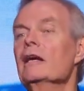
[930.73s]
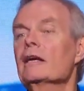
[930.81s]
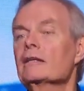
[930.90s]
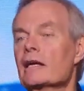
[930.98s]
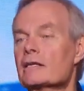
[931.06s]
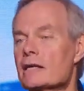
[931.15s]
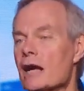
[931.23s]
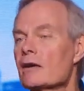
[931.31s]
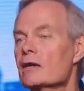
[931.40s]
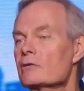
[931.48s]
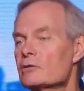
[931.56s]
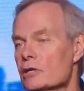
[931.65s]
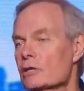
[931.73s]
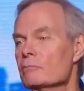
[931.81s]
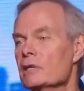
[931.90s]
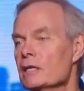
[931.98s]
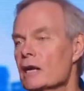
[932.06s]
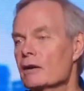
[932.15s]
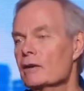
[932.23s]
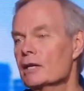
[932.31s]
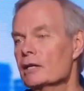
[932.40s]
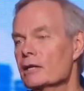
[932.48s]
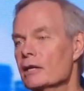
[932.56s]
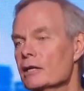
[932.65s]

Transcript: and that's how he was going to meet our need.